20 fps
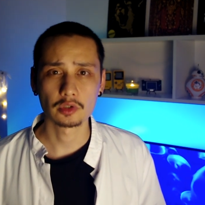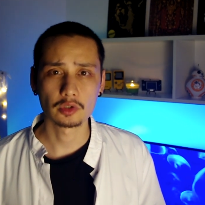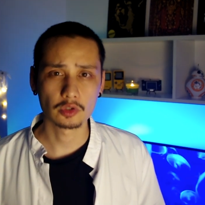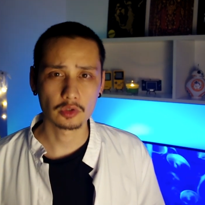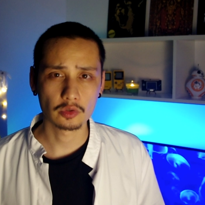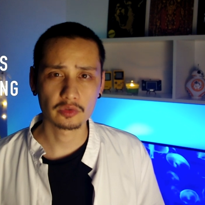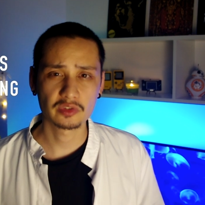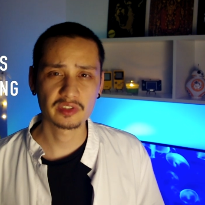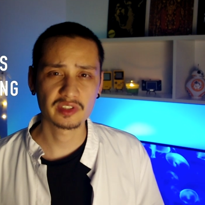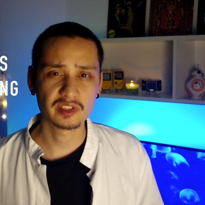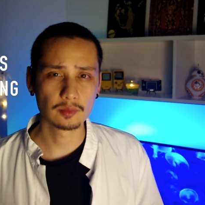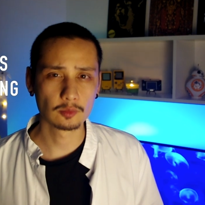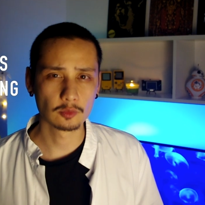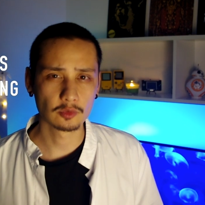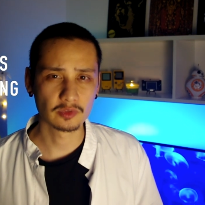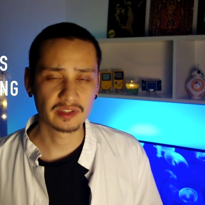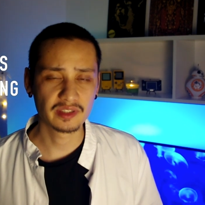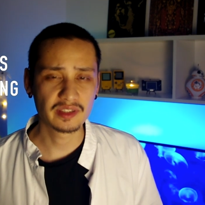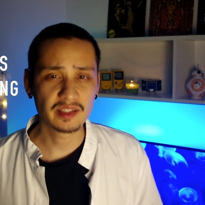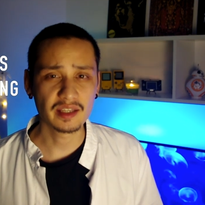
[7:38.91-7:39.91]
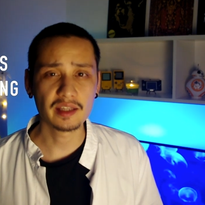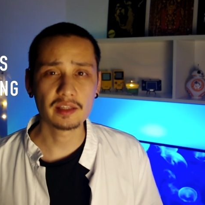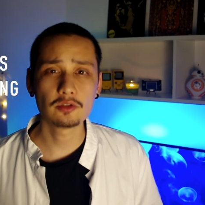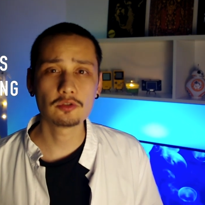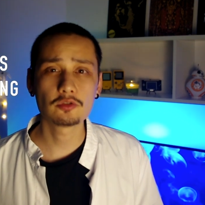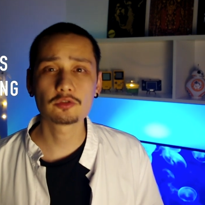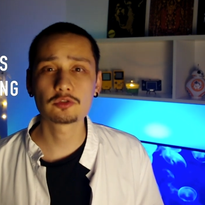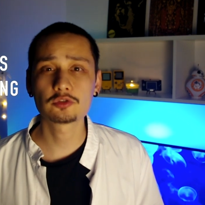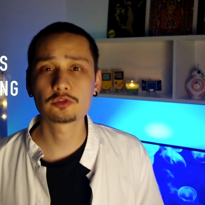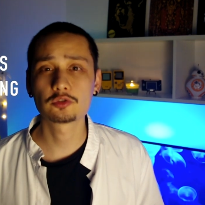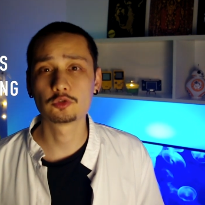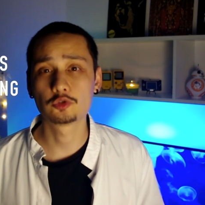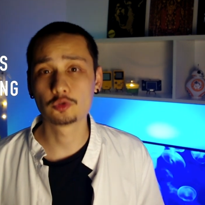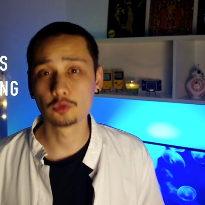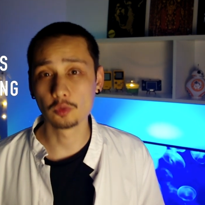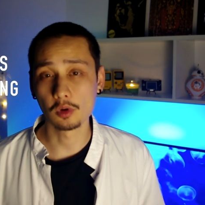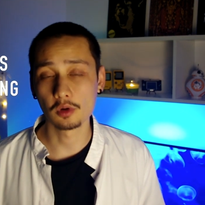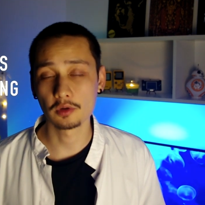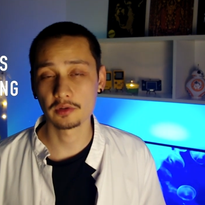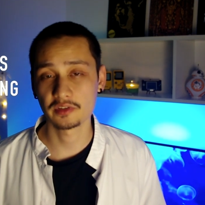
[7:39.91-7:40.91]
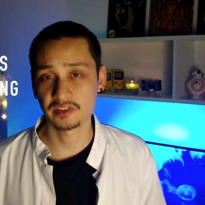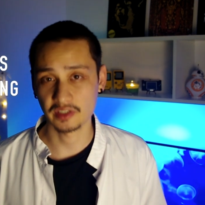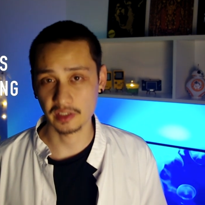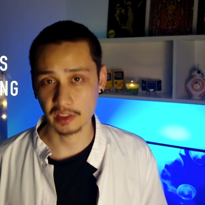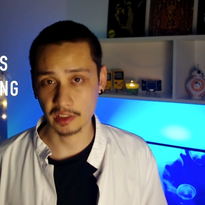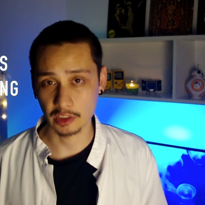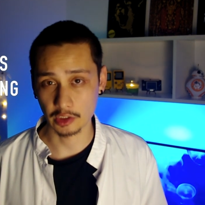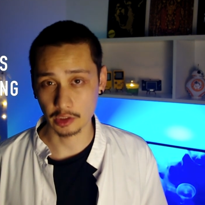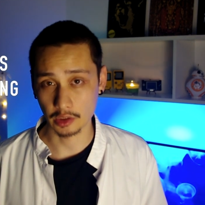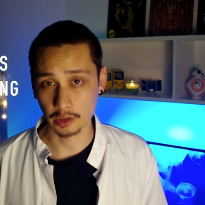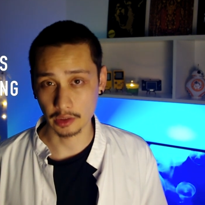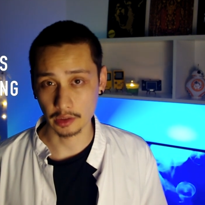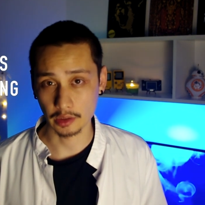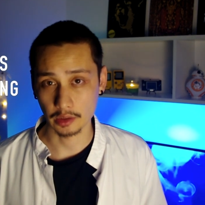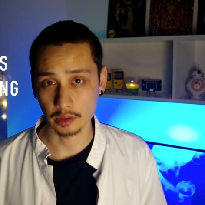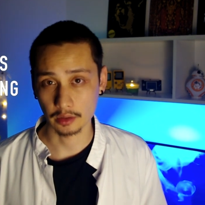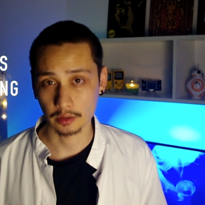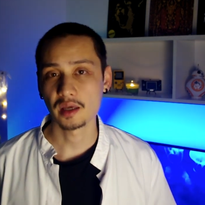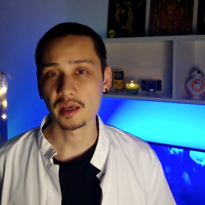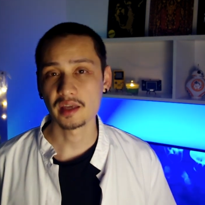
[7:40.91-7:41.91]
use simultaneous dual signaling.